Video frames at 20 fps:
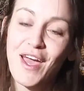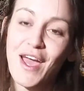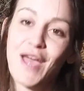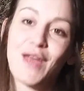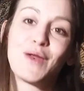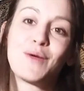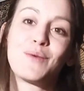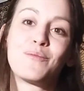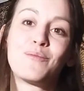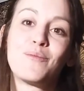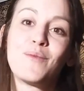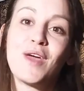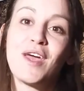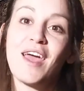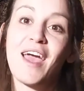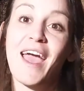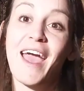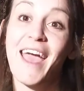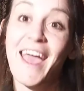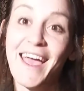
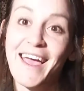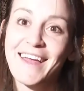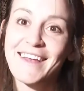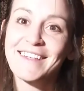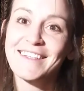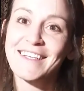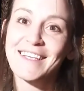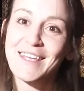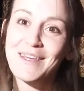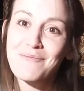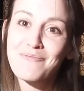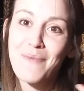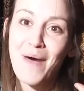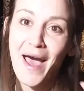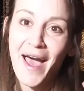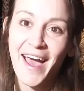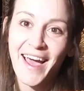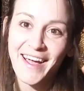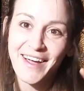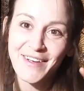and get
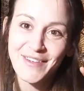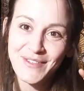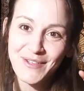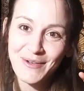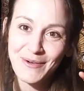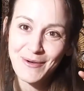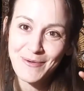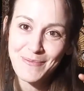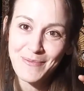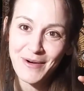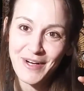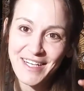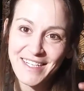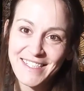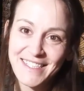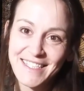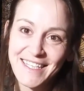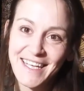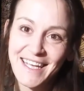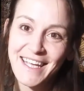back to
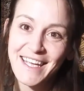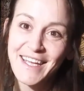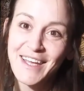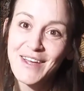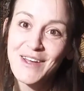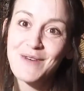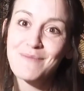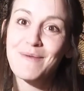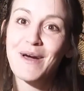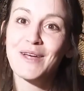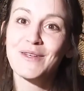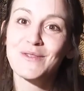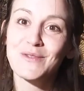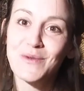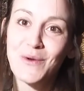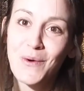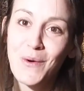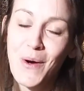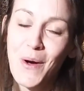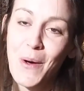embracing my
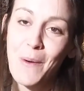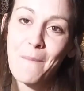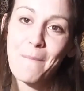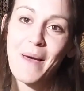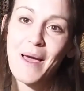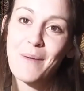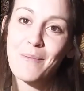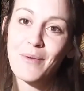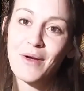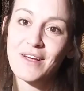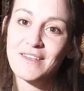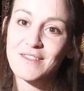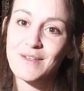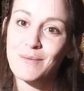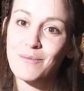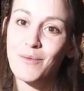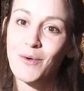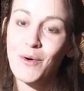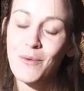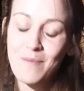Soham, my
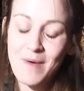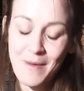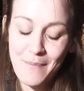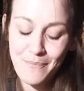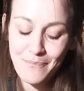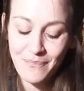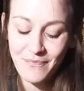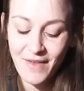present moment.